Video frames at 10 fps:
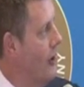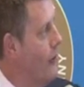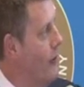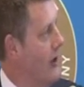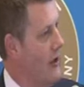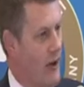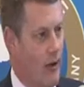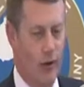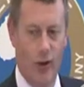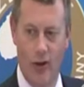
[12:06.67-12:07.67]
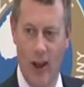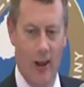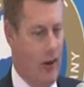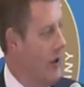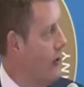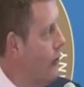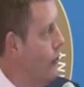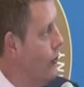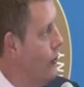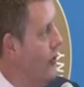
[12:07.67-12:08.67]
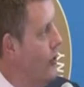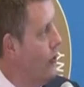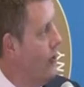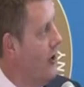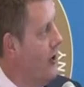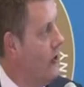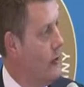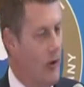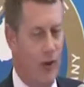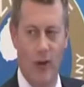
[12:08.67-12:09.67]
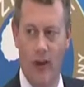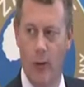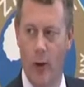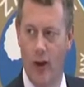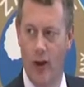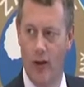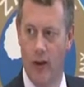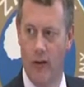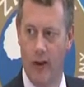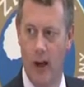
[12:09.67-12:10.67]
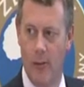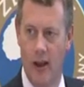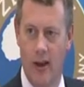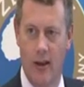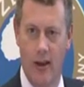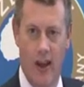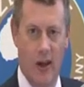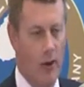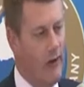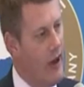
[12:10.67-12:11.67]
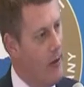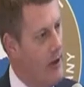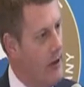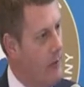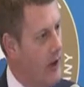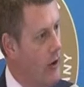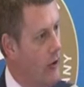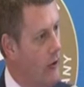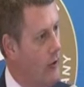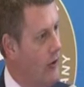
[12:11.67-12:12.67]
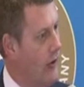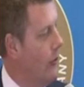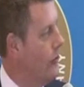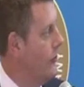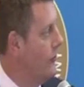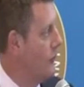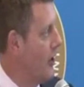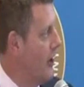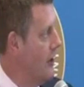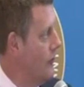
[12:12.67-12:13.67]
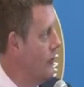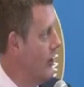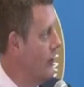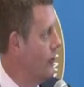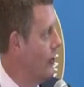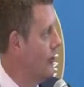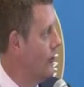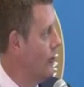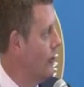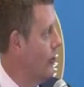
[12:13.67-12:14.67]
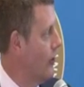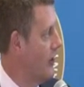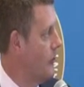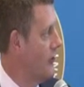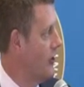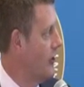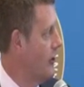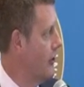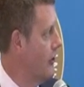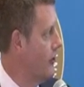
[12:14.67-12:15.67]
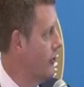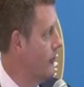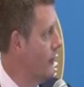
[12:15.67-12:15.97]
Many of those are standard exclusions, but you see specific words that have come in, and they will have come in because of the results of claims negotiation on a particular loss.